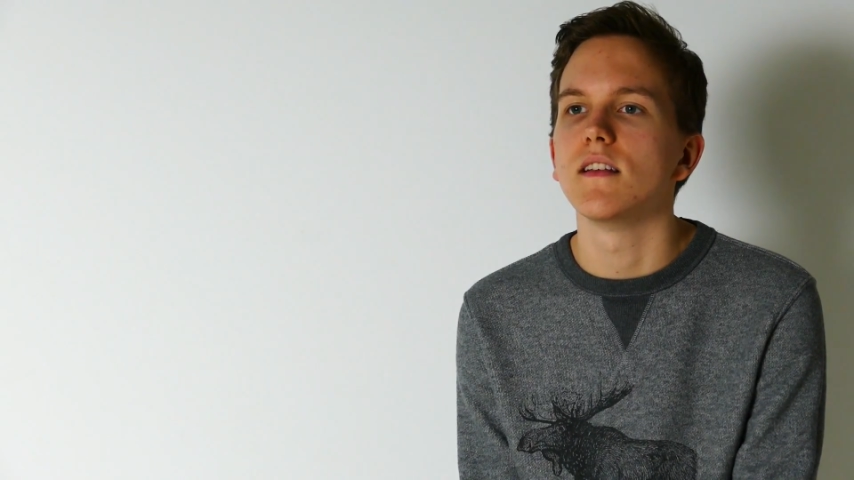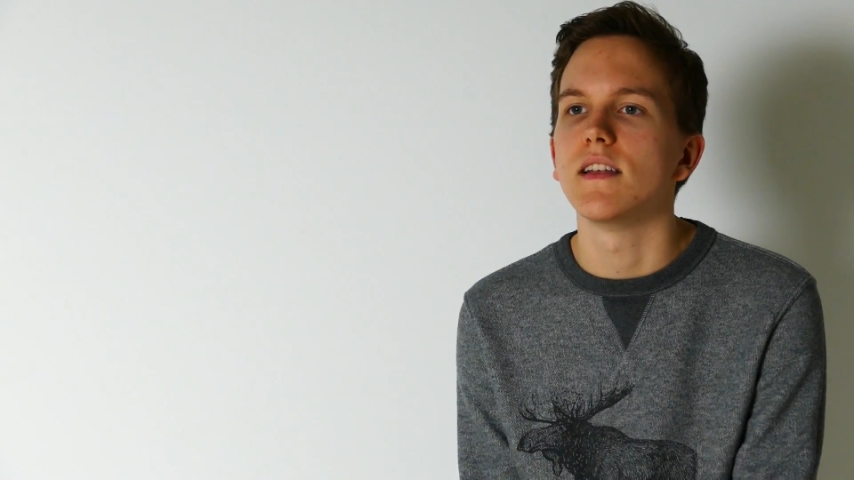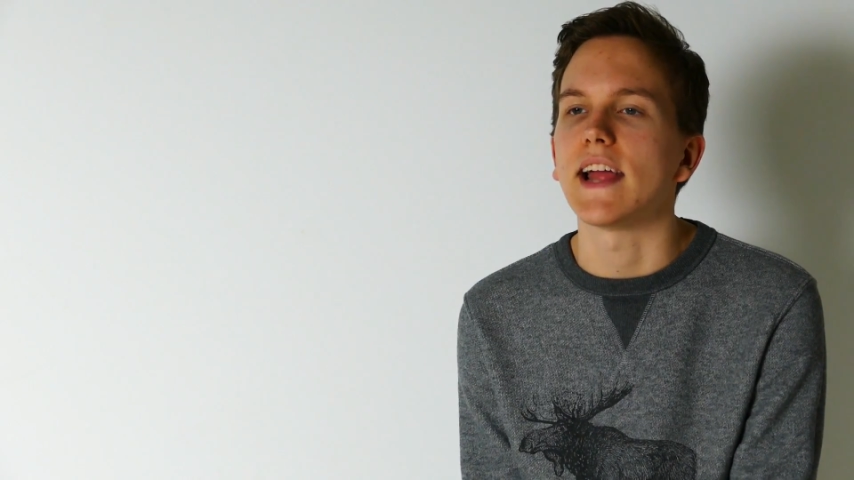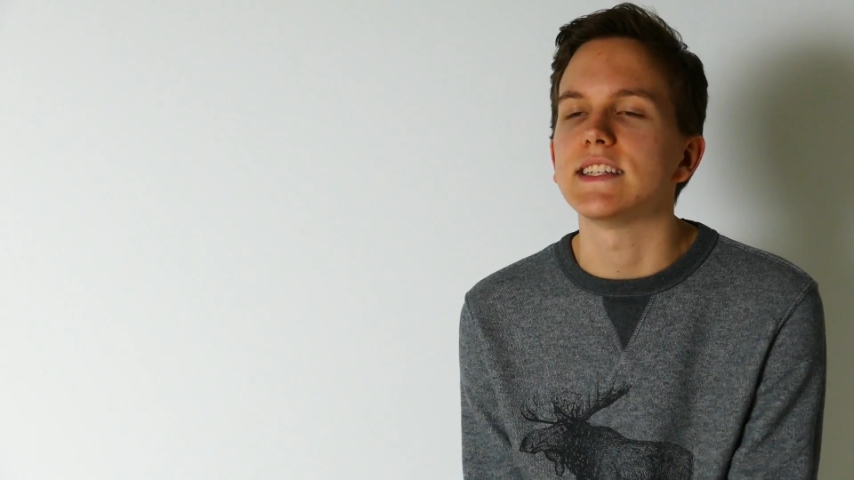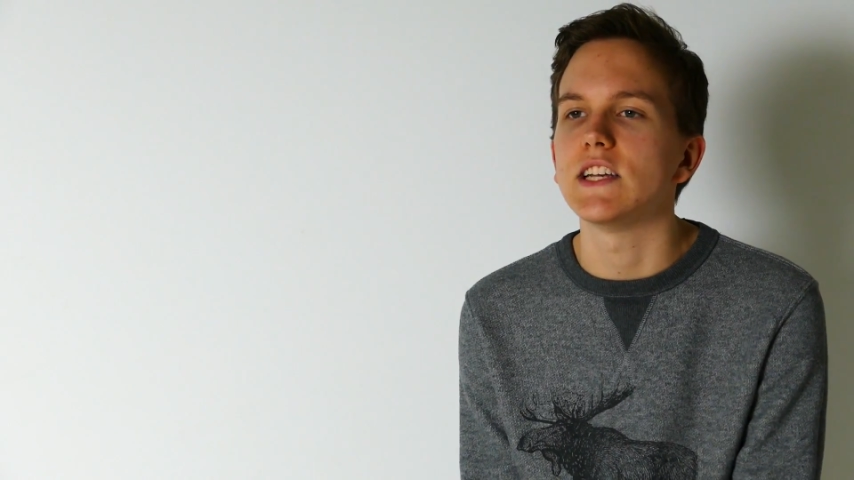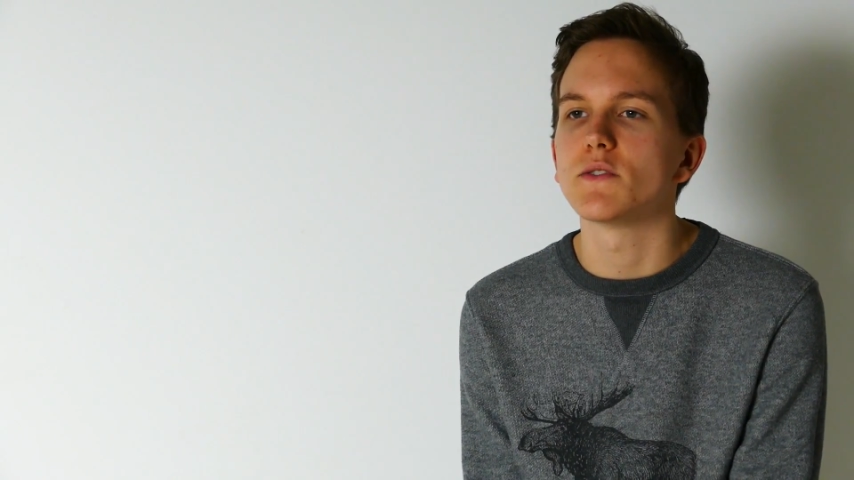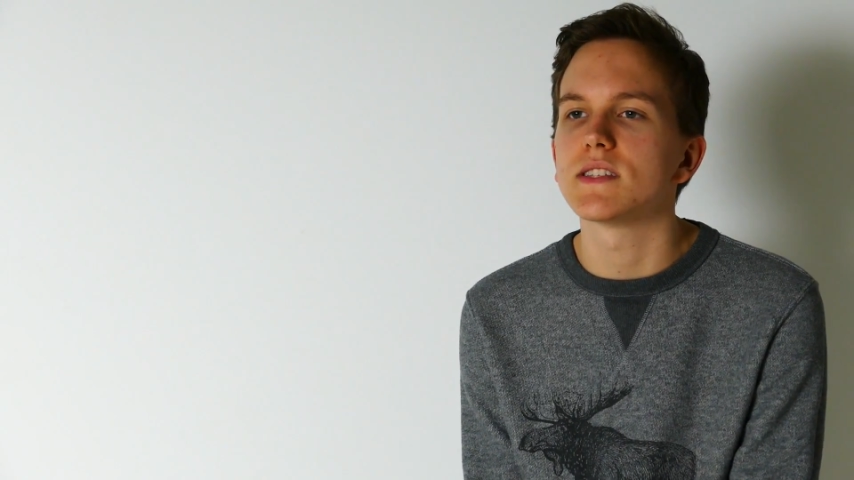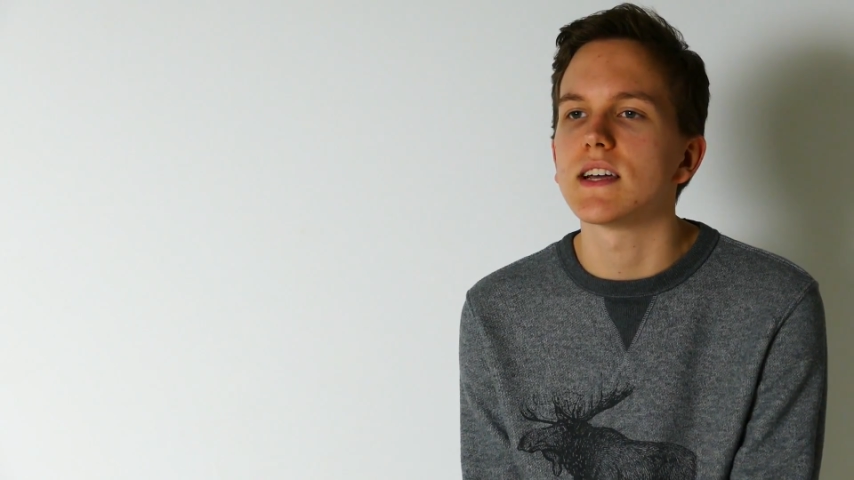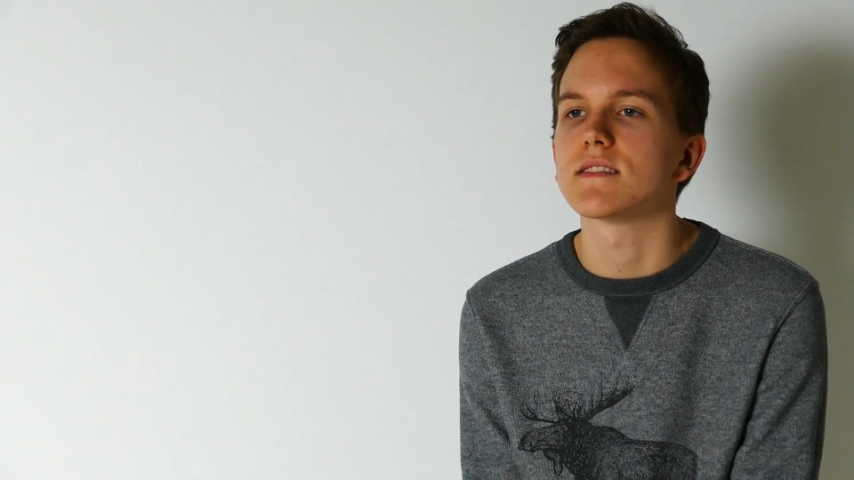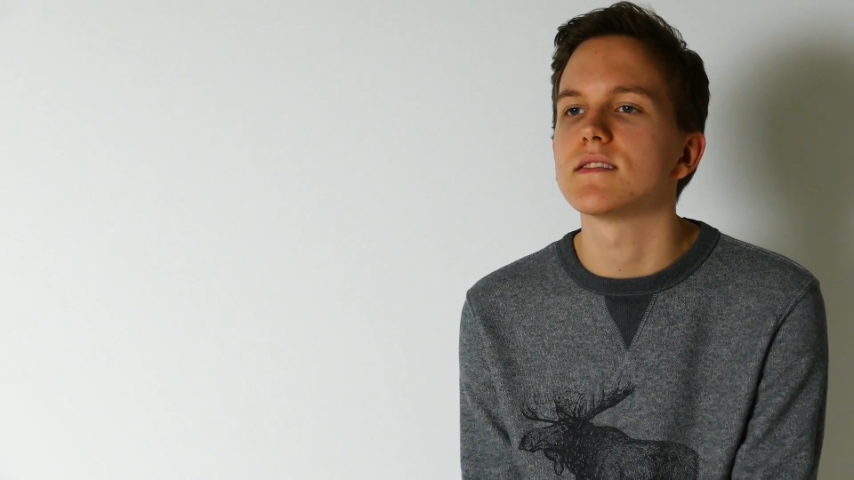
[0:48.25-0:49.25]
nineteen oh
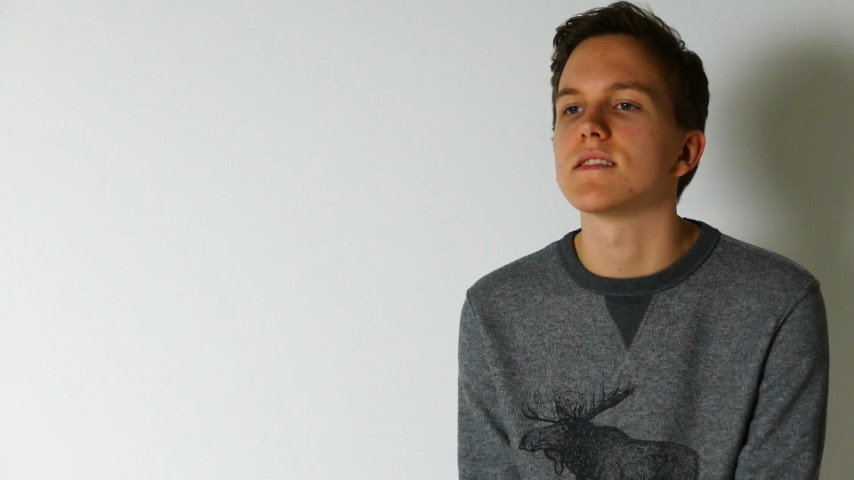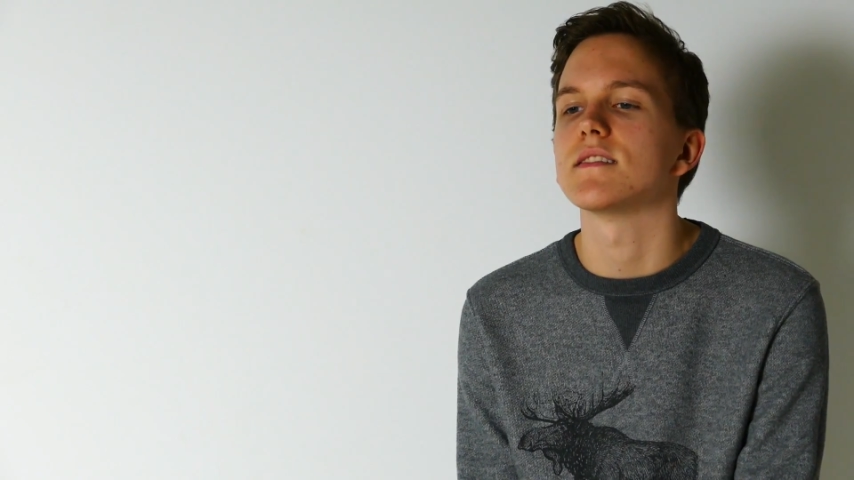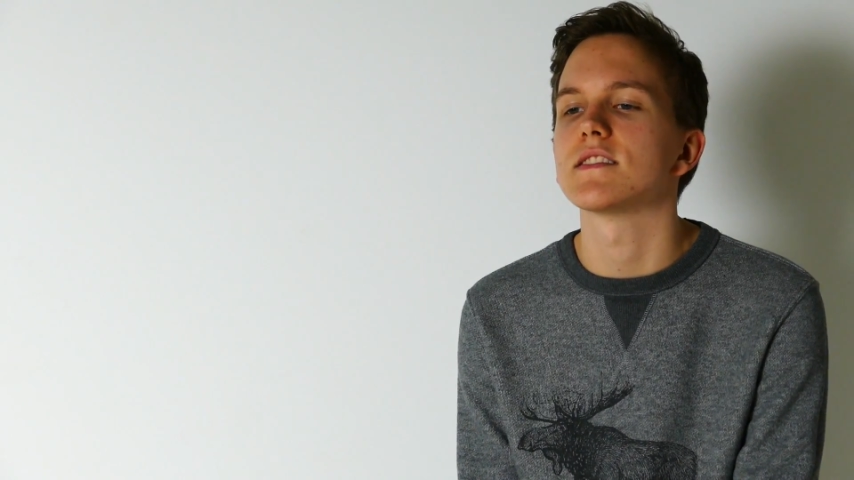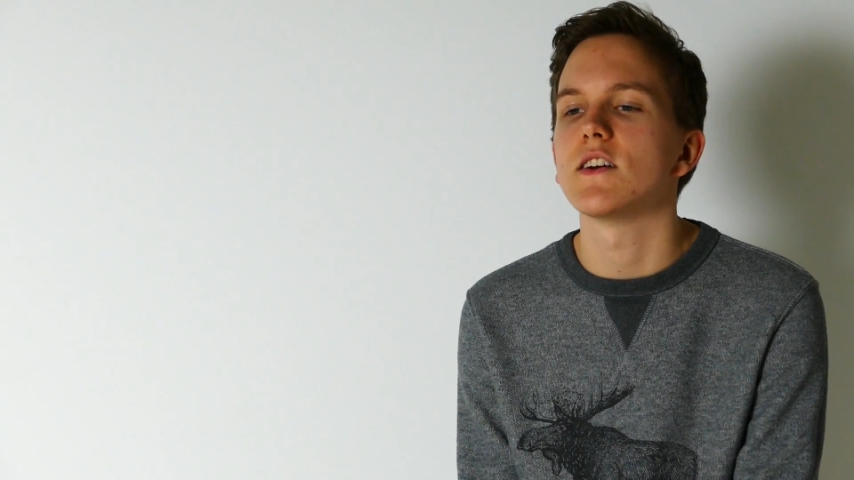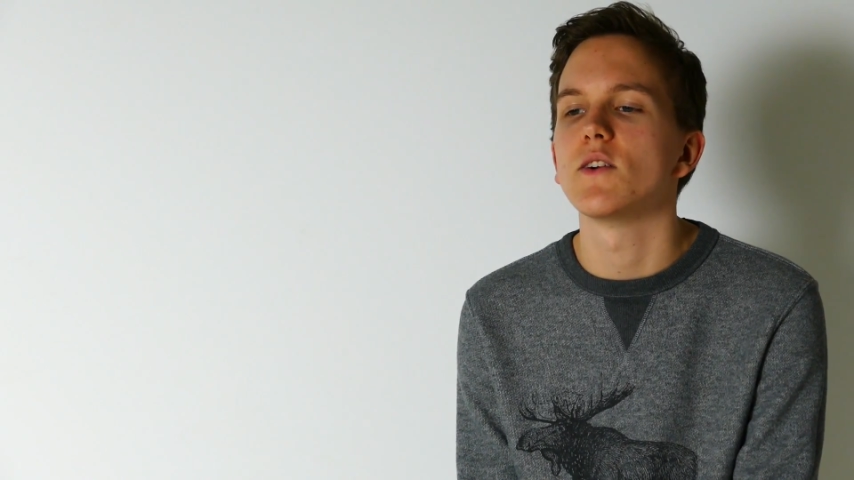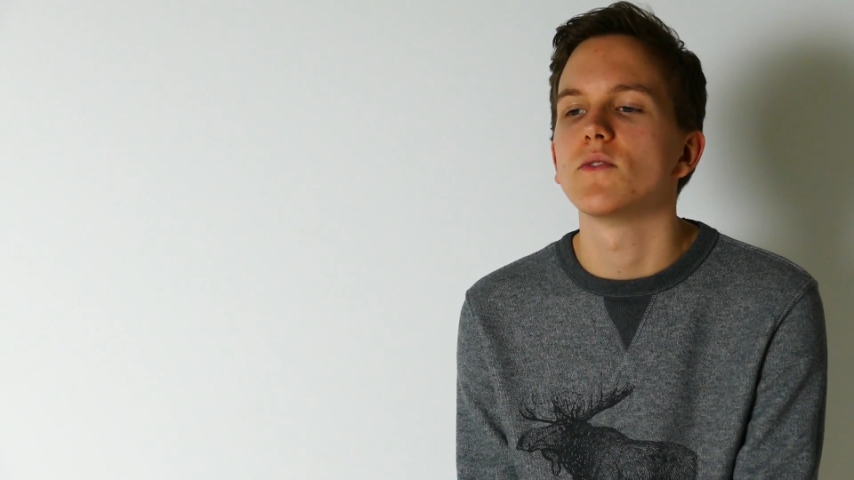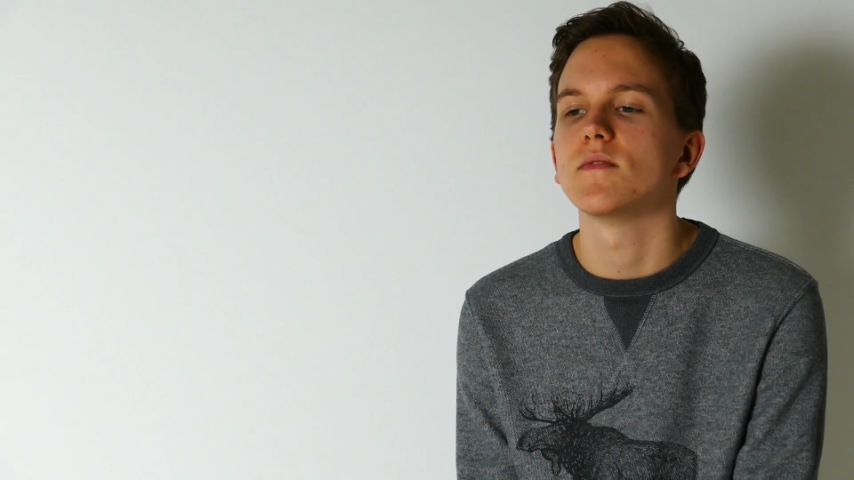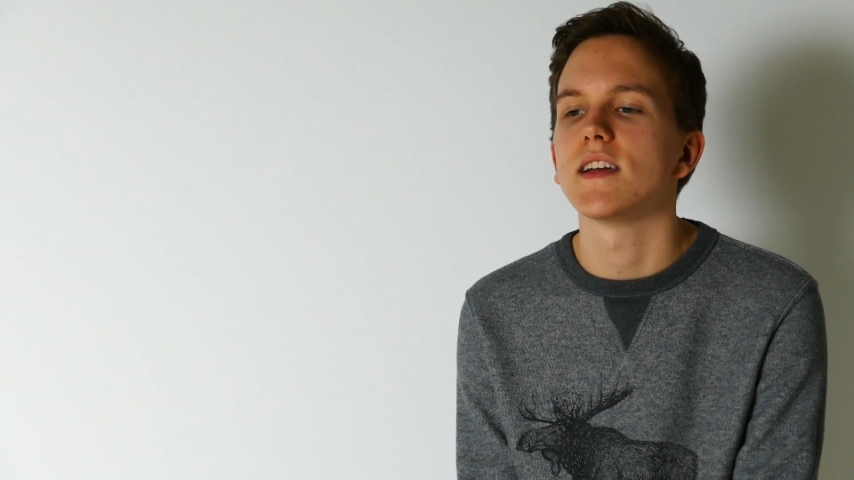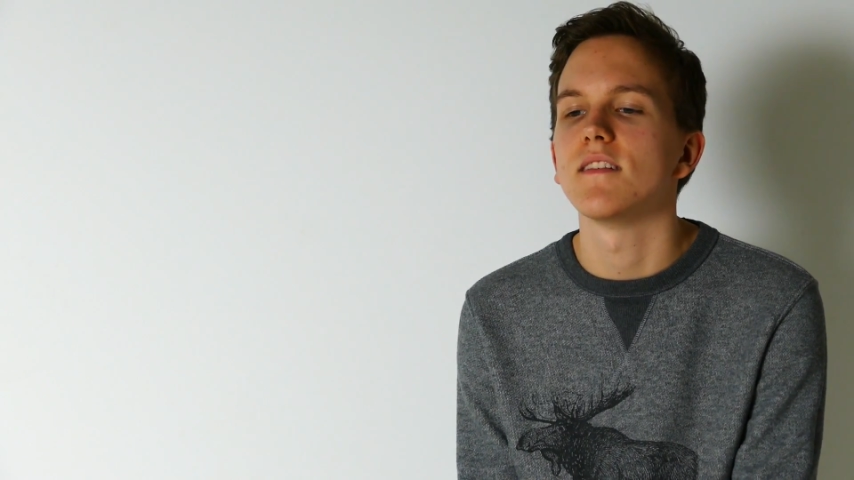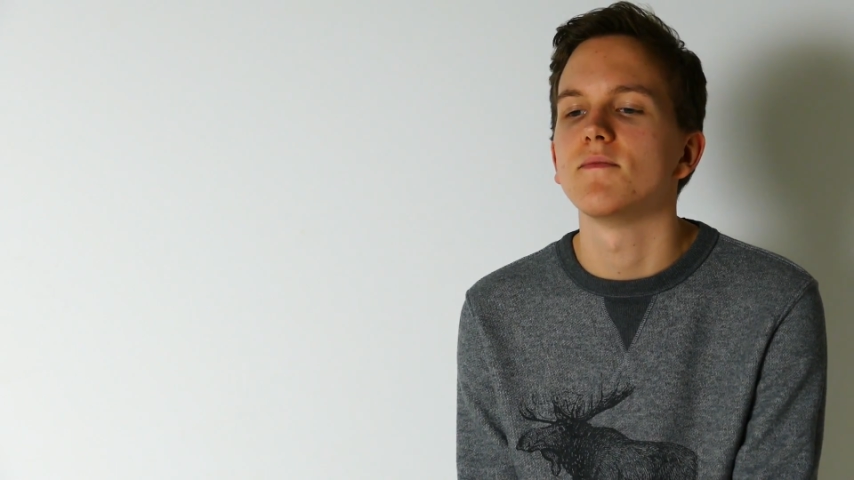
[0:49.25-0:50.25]
six, so
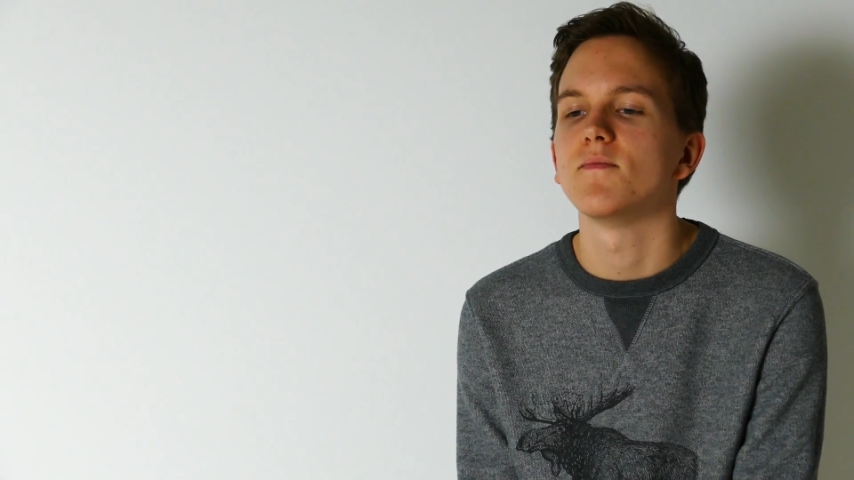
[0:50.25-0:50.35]
yeah.